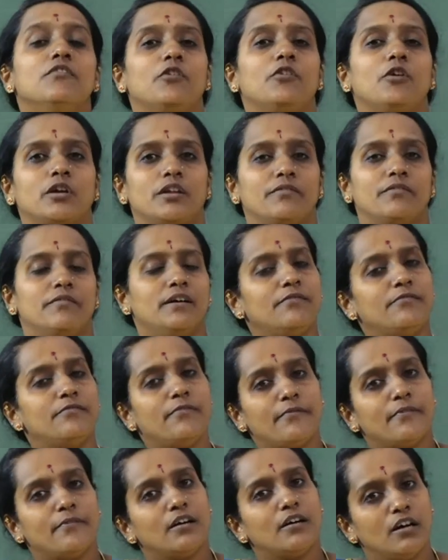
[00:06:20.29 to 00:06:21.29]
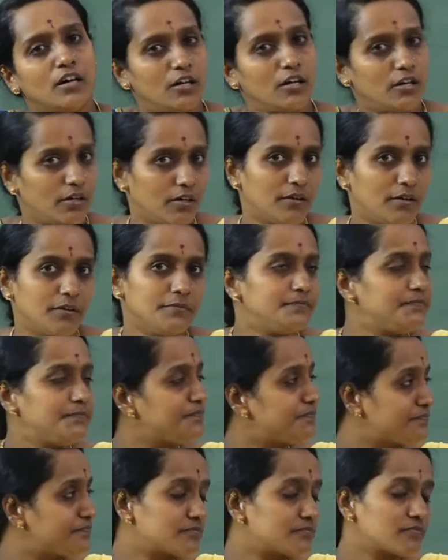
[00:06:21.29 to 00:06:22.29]
For our uh,
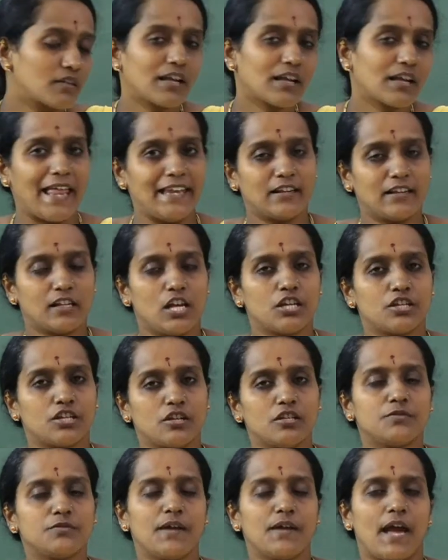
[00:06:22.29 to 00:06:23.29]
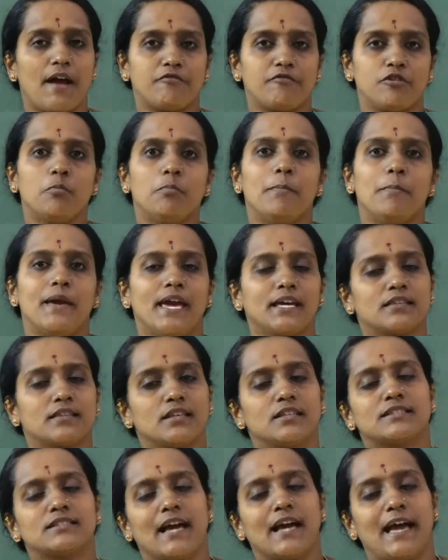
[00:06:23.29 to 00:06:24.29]
calculations, we have to make
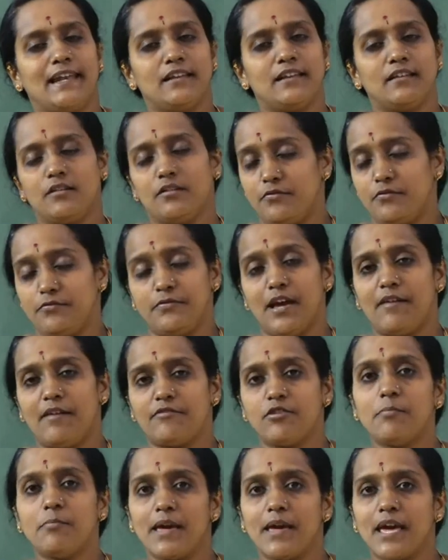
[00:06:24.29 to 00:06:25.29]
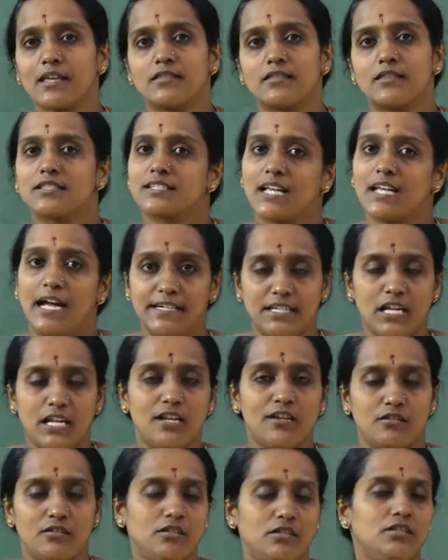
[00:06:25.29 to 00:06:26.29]
this cal uh, we have to make this
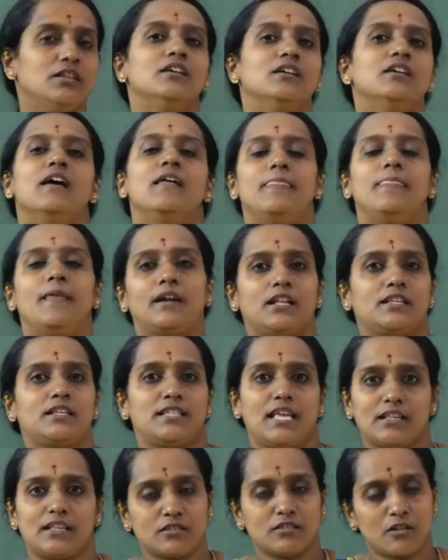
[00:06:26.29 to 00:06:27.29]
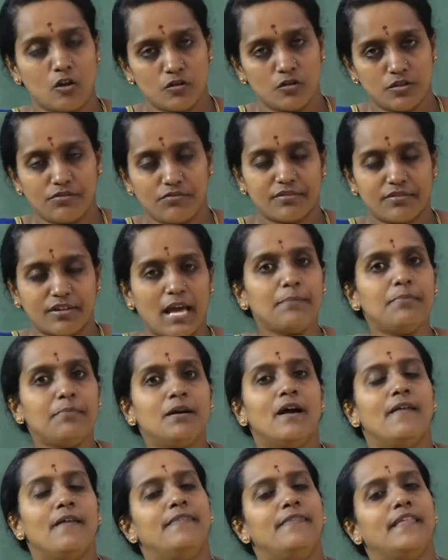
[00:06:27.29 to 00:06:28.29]
continuous that is exclusive type.
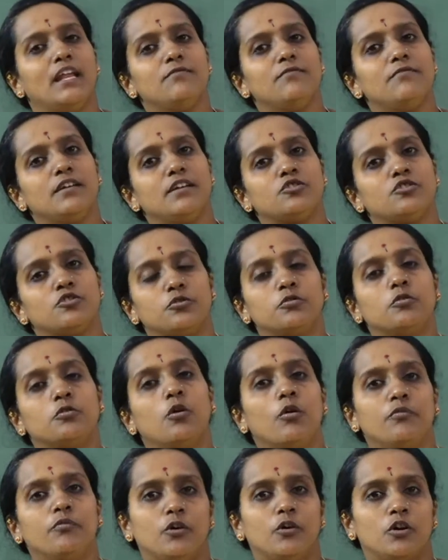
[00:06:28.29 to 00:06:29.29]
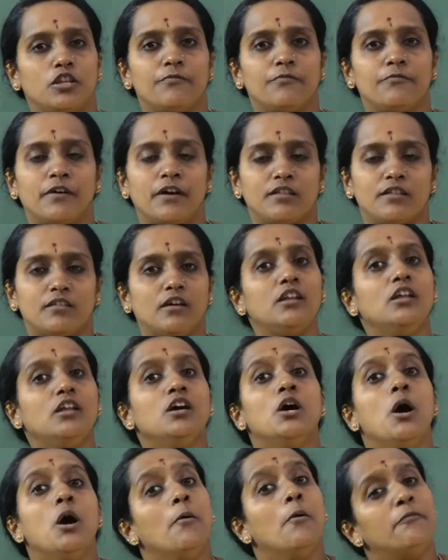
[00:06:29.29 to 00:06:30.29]
Then we should go for the further
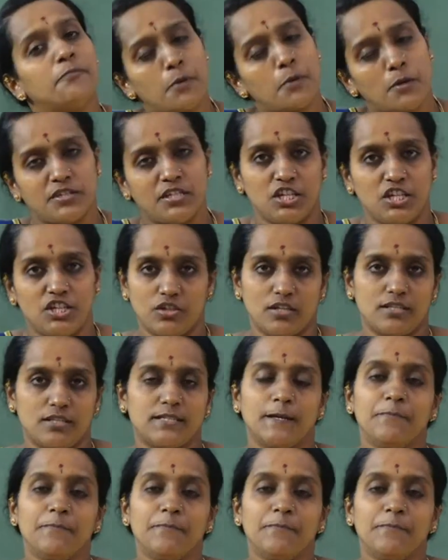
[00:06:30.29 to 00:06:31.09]
procedures.